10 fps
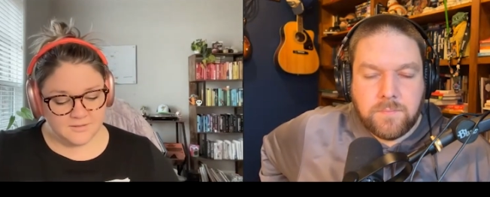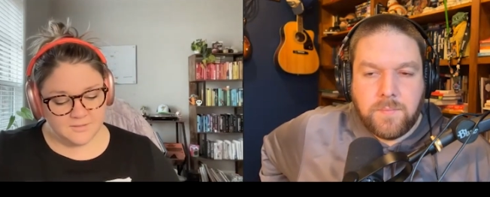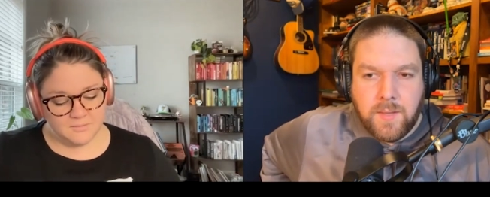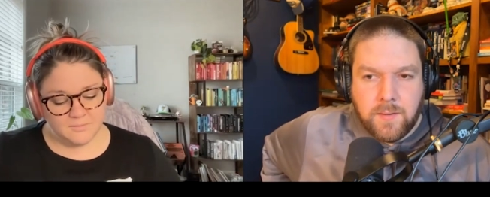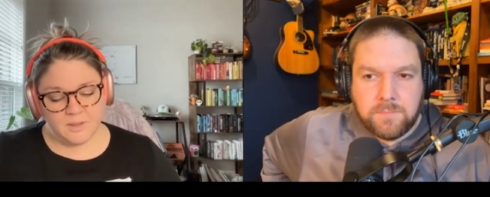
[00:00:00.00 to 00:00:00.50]

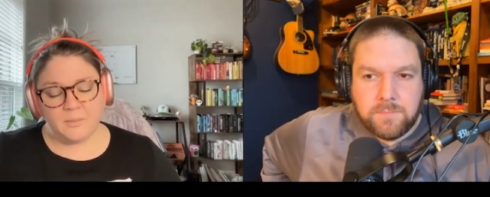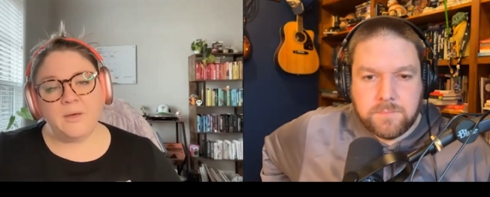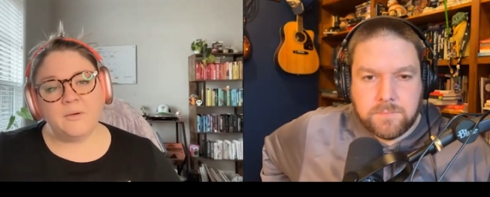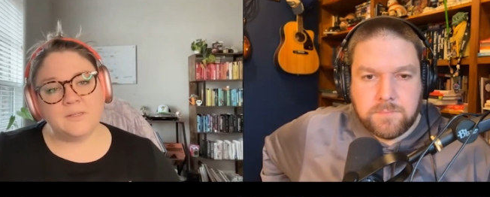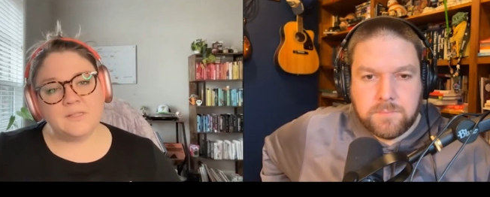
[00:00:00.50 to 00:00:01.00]
Speaker 1: Yeah,
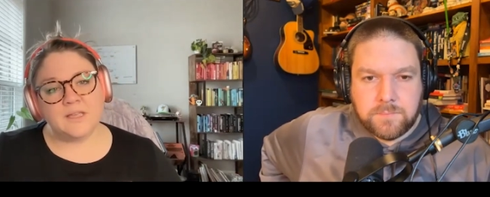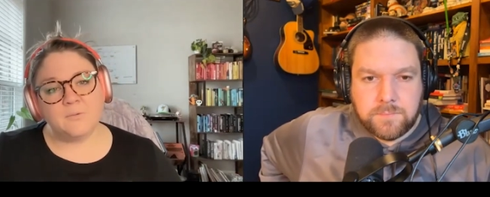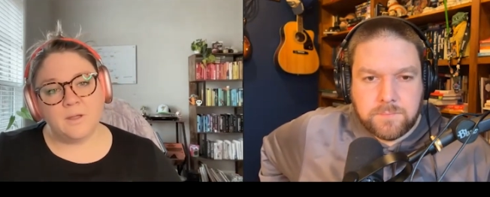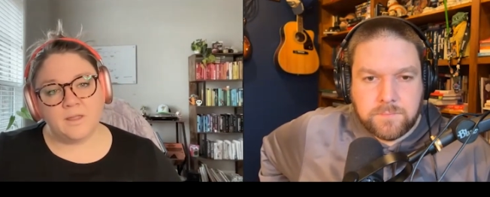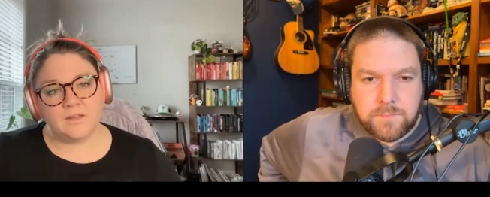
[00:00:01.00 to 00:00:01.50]
Bilbo is like
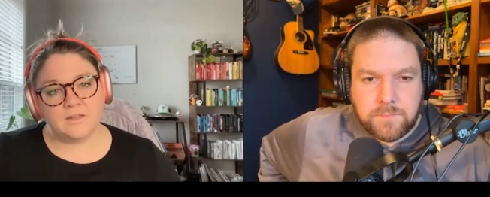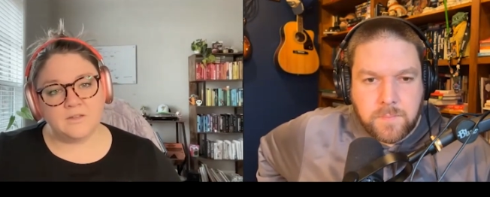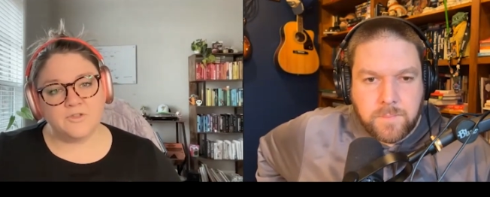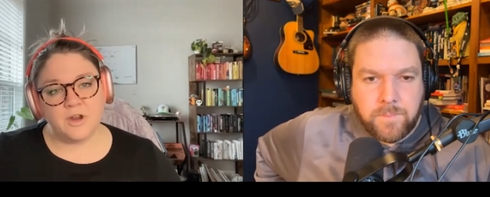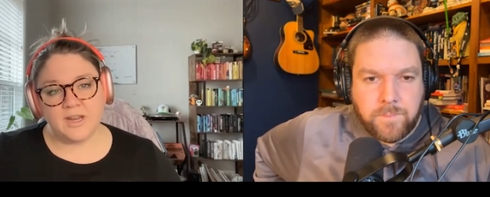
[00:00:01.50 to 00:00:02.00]
willing to
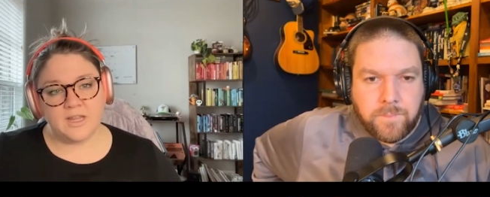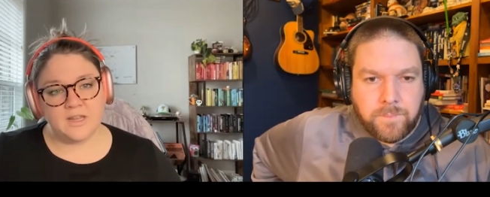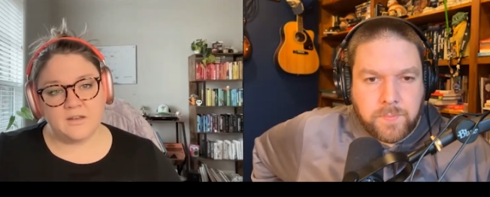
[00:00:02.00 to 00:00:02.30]
trade